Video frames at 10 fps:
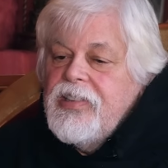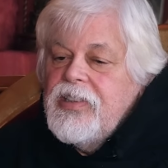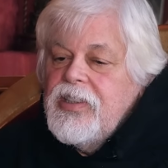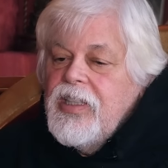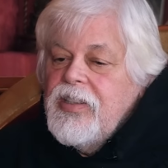
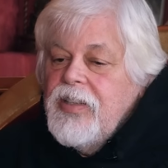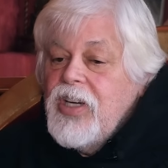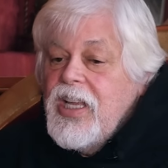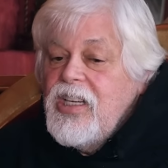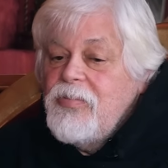you know, never
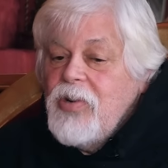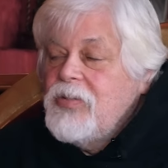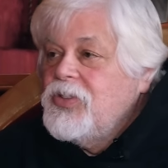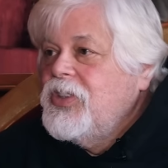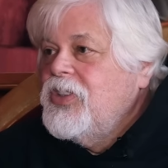had any
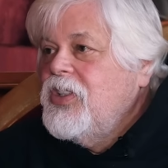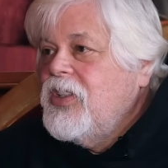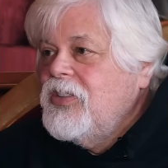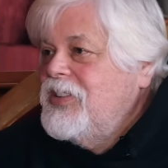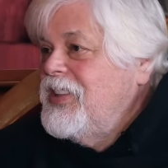problems with her at
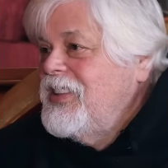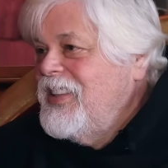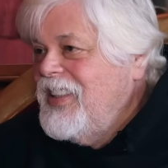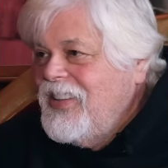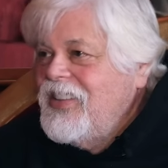all. You
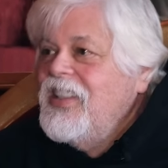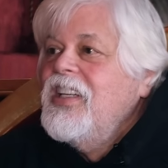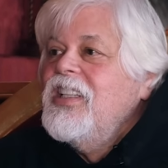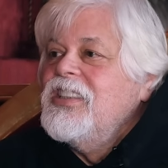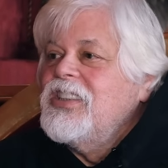know,
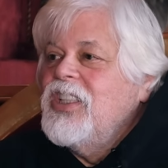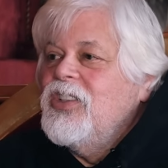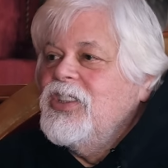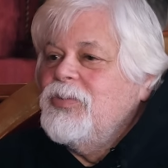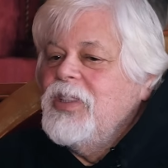
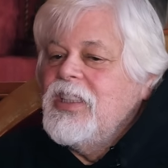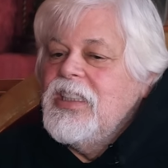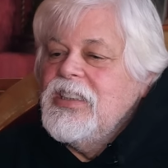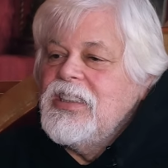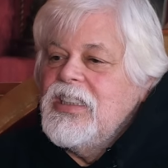so it's
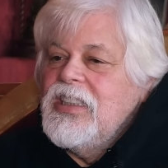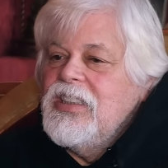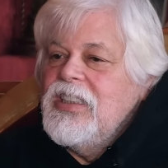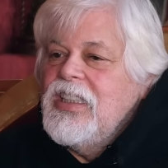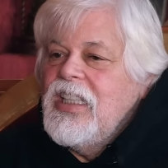because
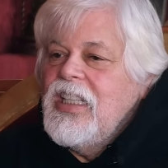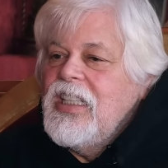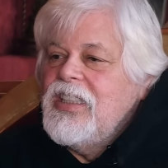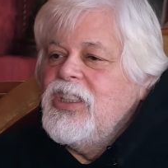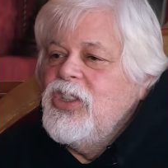
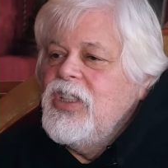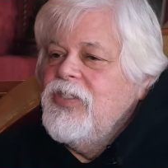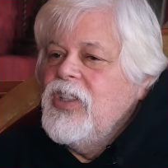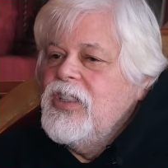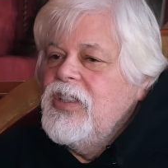I think
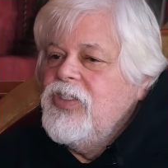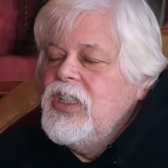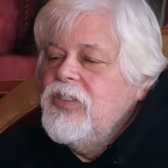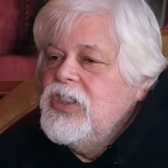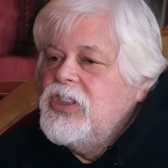if you
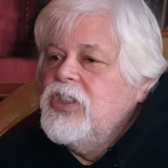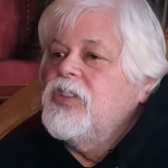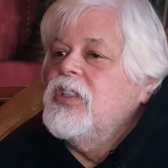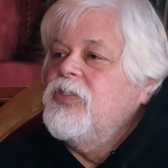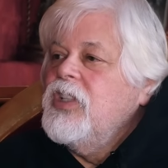give the
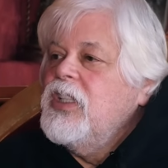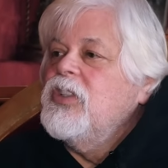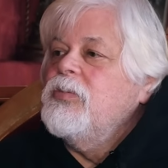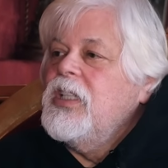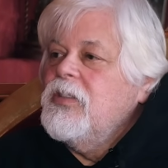children the freedom
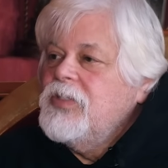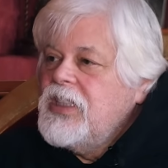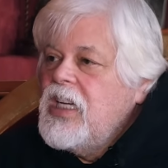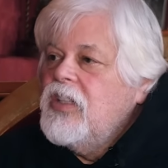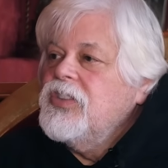to be
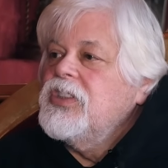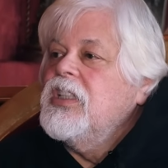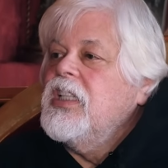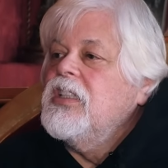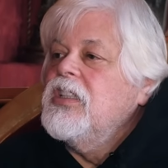themselves,
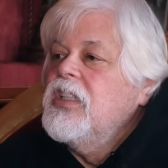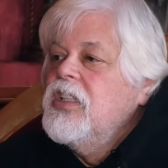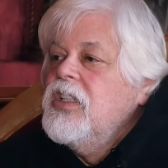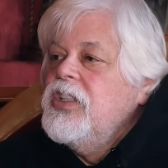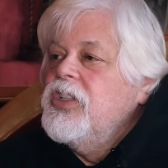then
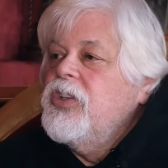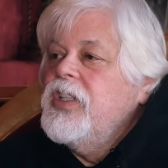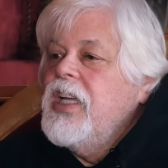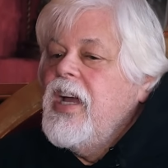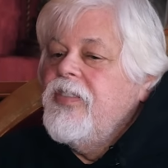you're
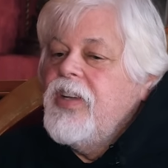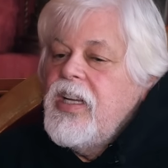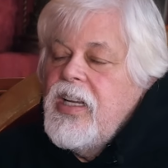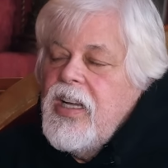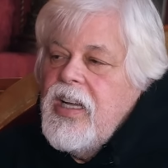going to have
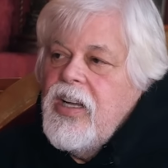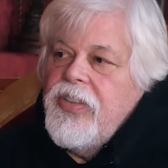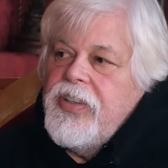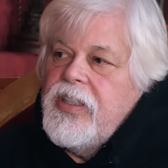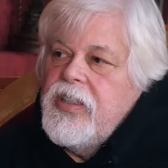a
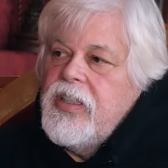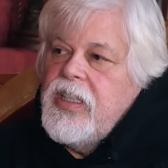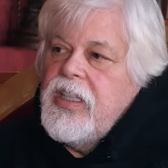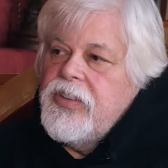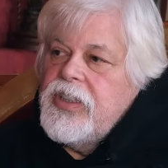
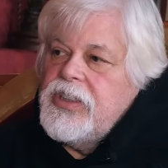healthy